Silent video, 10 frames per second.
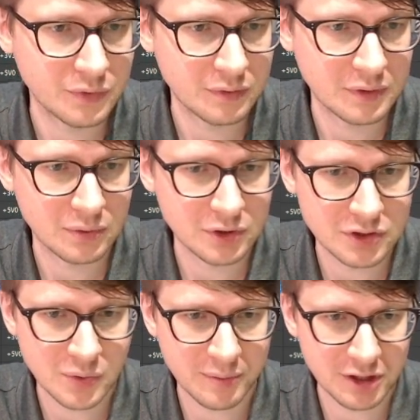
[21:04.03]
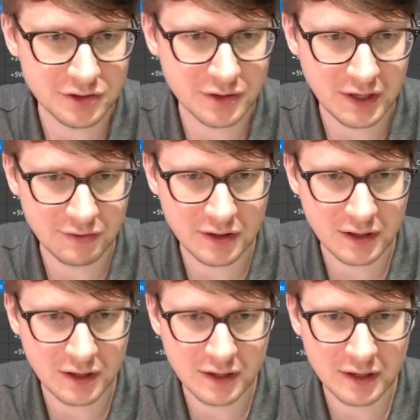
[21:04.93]
We just want to make sure that everything
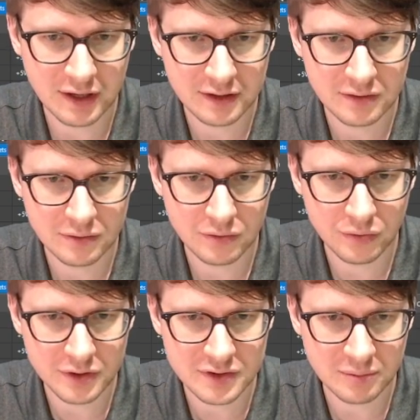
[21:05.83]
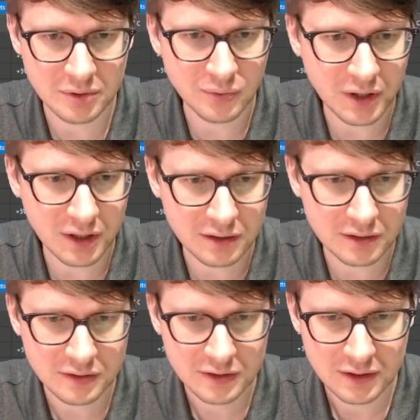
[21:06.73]
can connect reasonably well
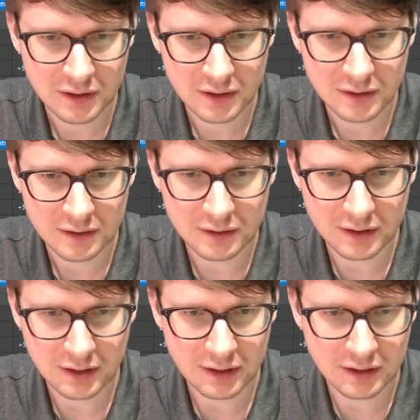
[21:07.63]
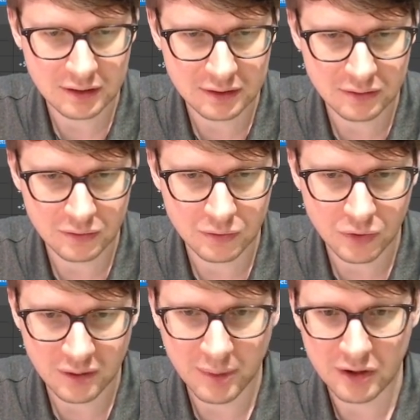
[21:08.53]
and
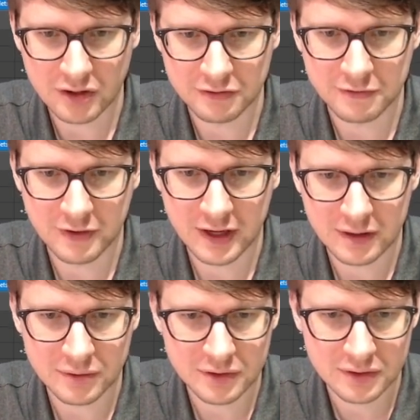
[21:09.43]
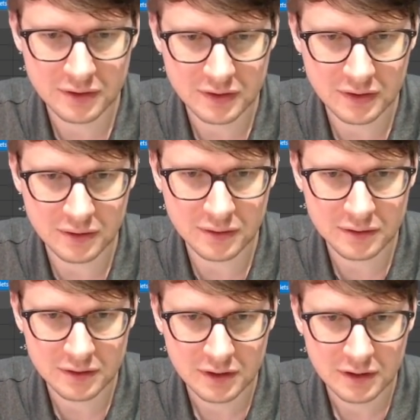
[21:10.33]
worry about our fan out. So
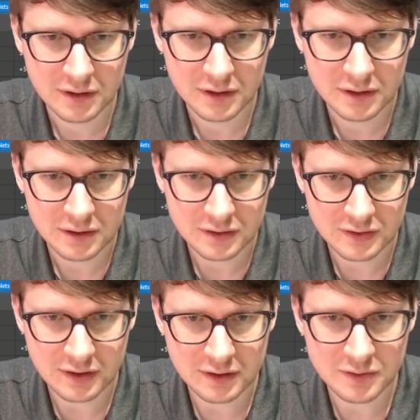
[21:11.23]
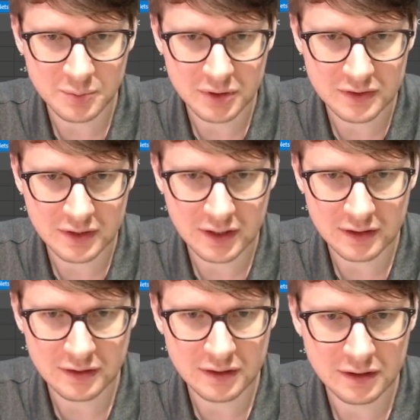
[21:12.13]
let's get these pins
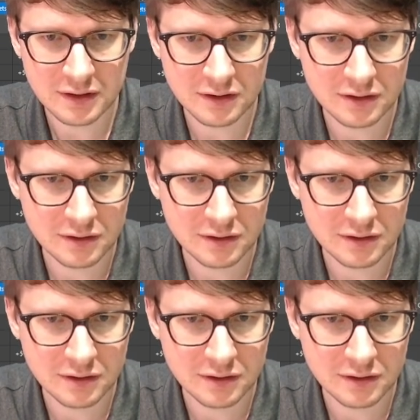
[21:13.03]
connected in here.